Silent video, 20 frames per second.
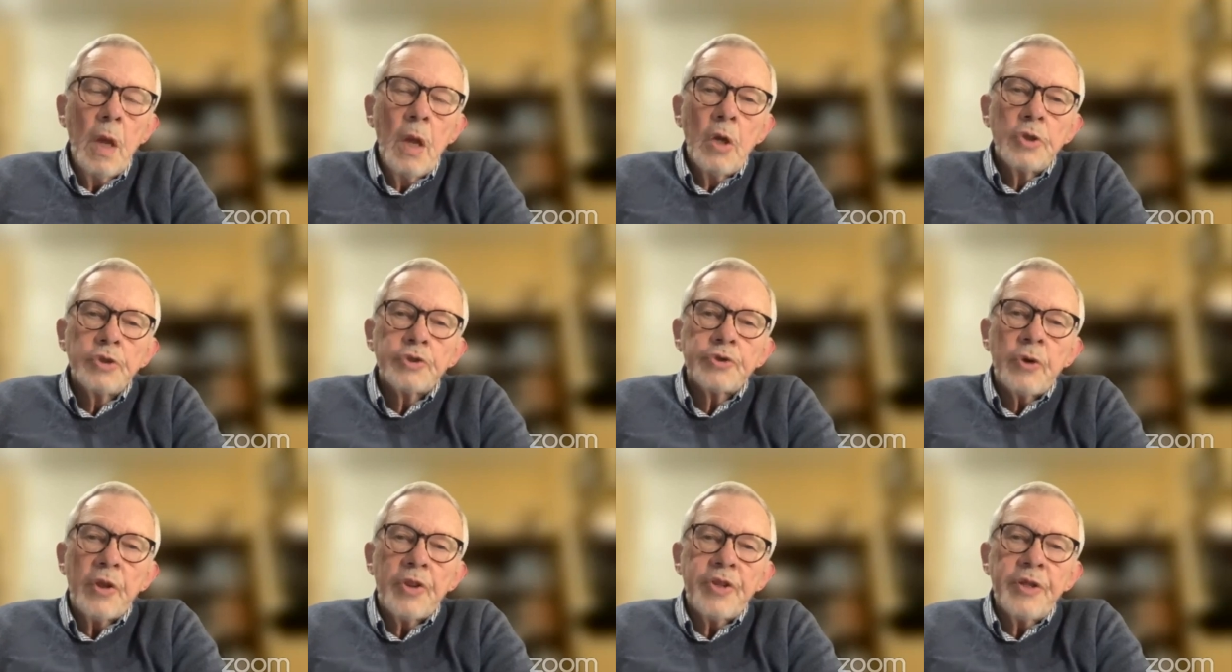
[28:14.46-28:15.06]

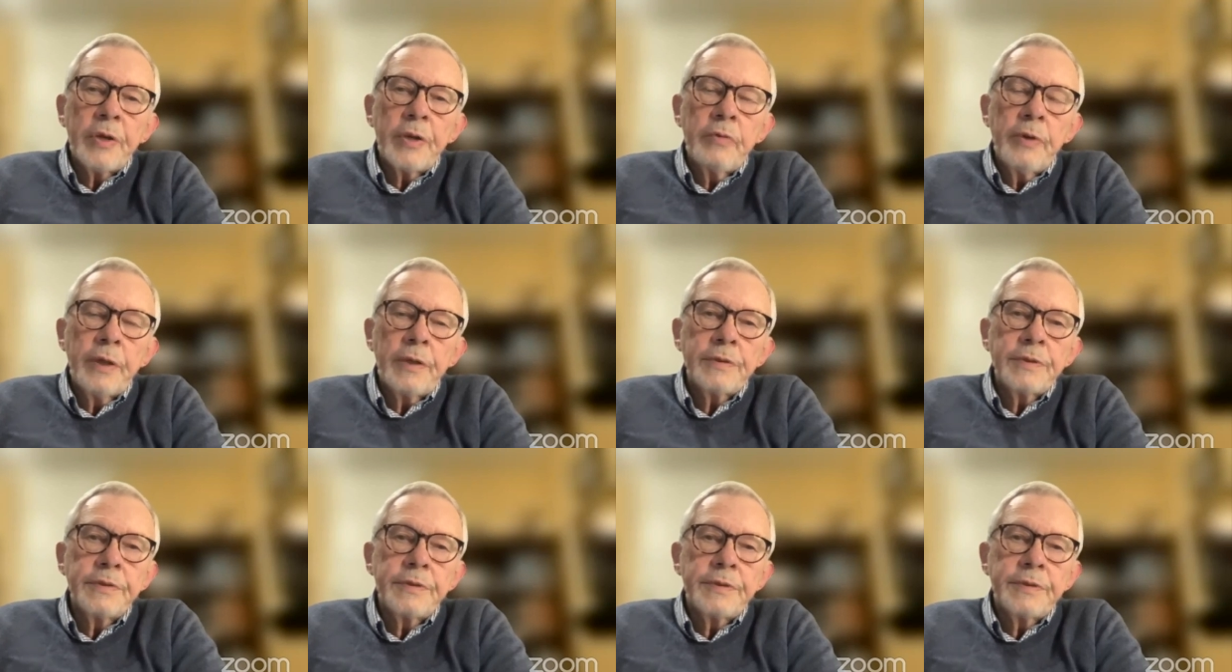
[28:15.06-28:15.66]
So I think we
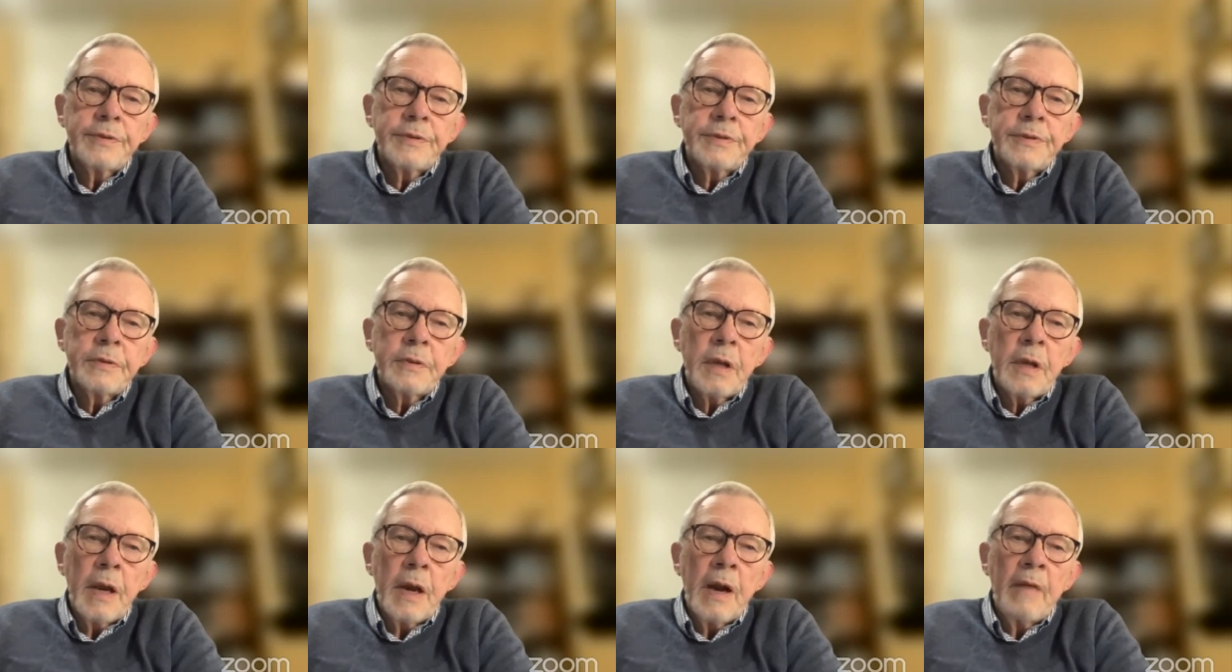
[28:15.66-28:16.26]
can,
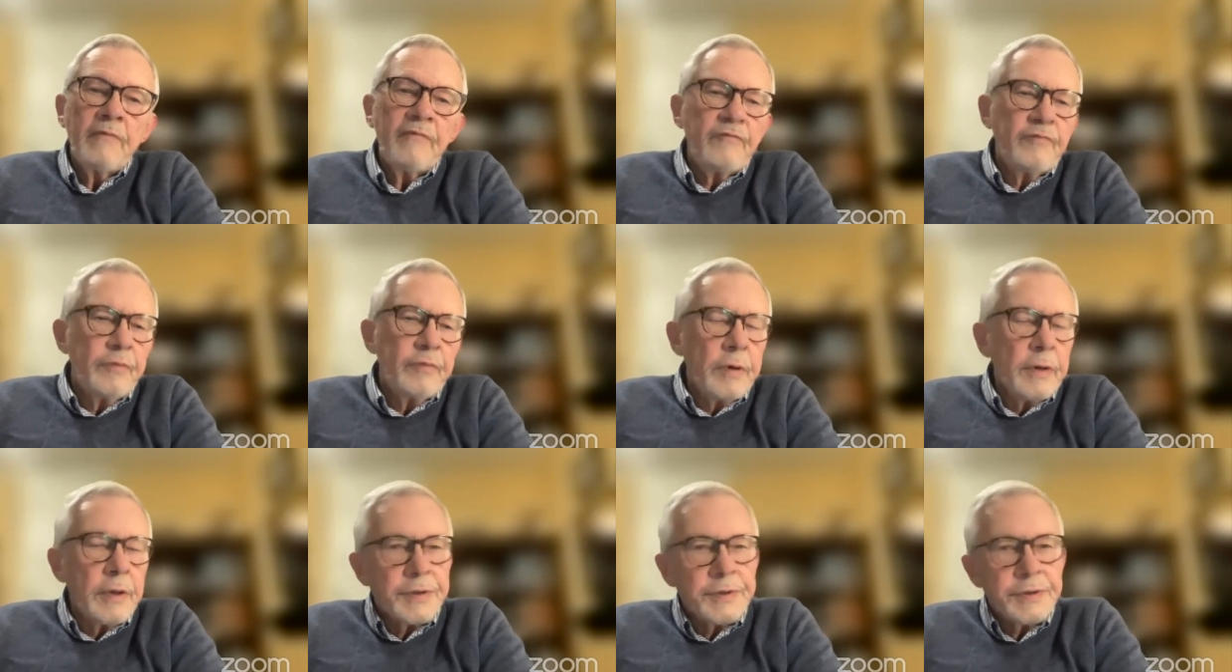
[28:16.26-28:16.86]
and I'm,
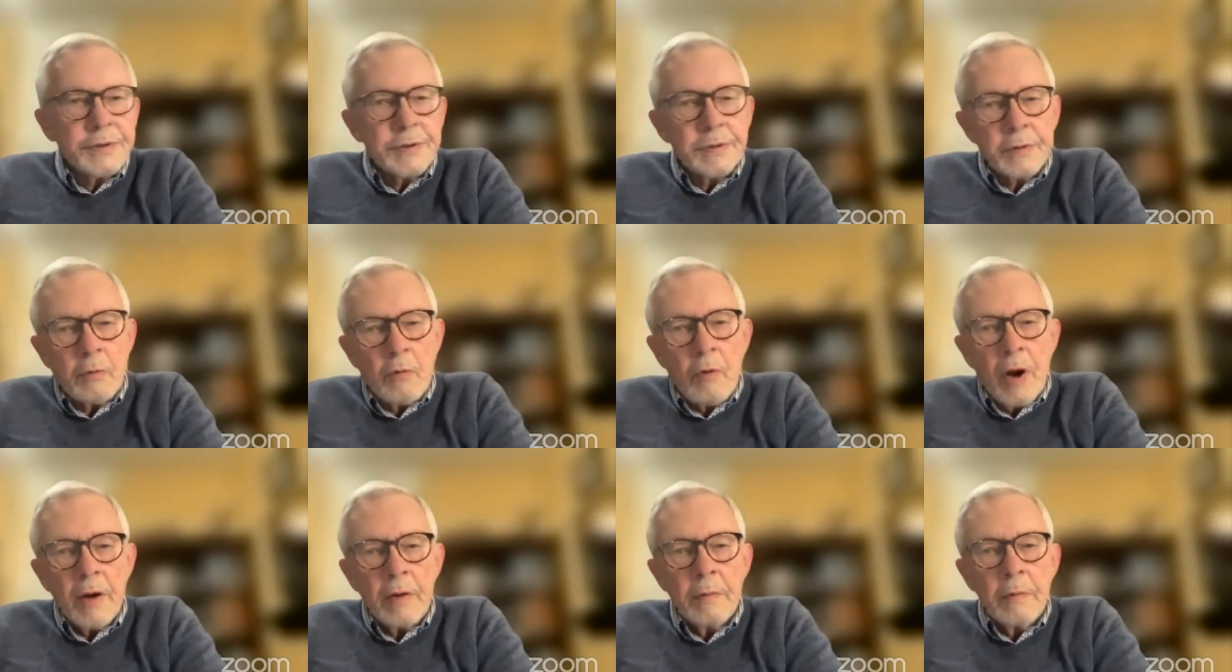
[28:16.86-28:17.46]
it's
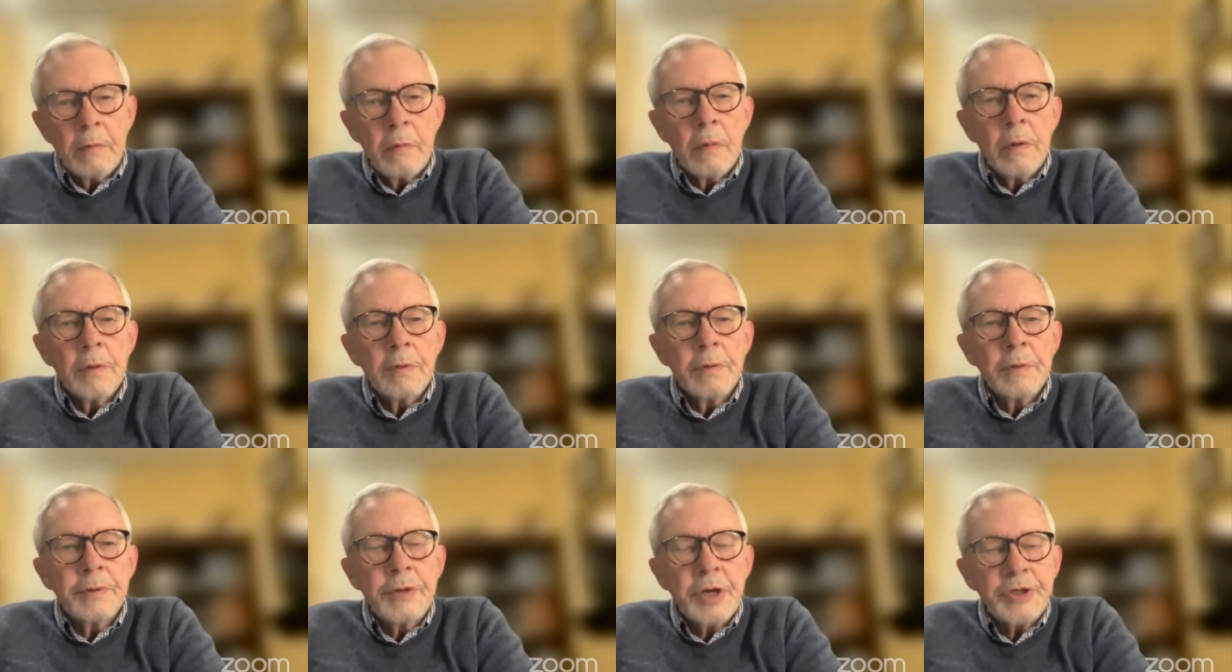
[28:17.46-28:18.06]
quite
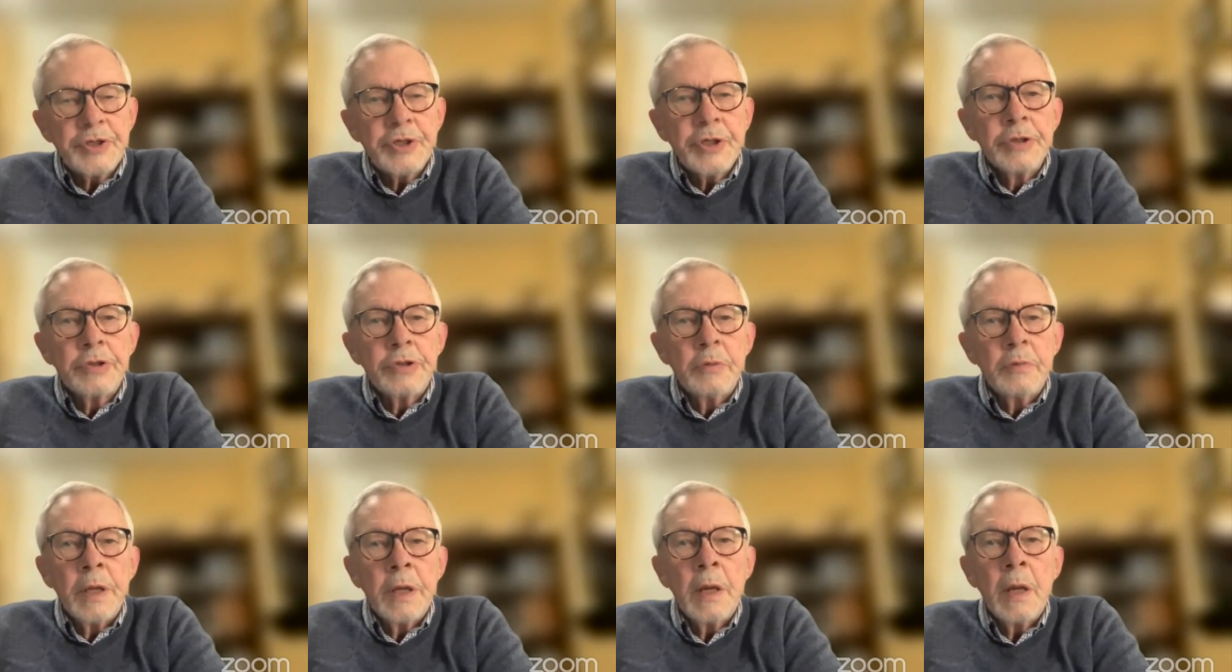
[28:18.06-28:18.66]
touching
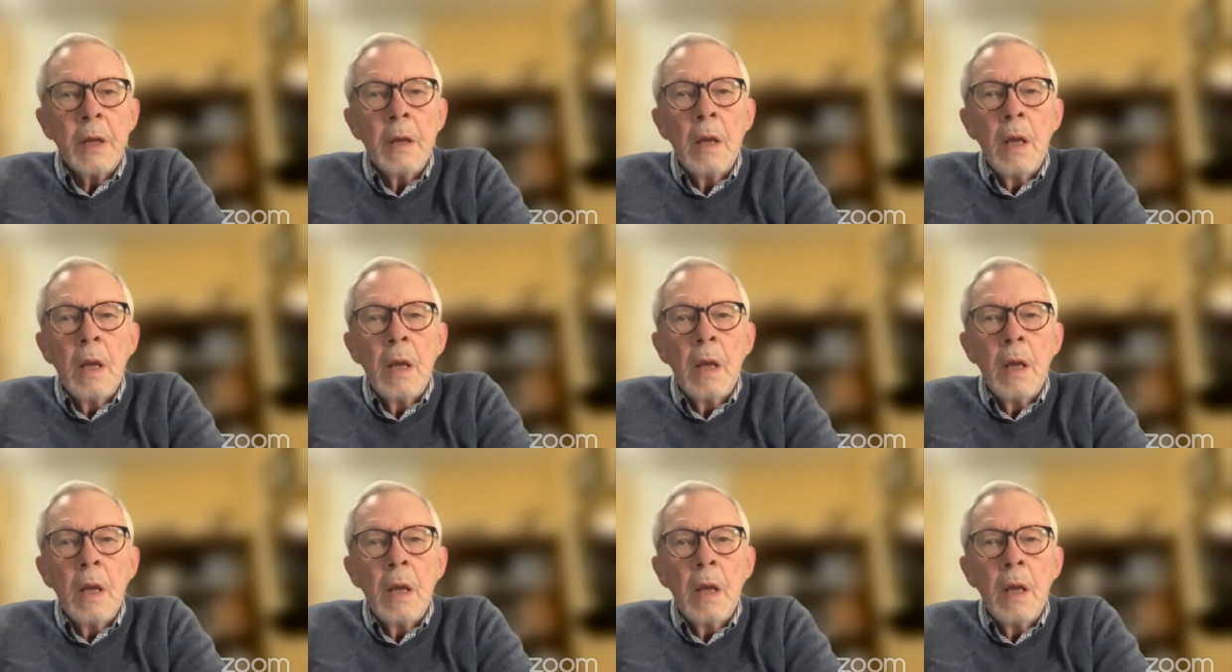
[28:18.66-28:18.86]
to me,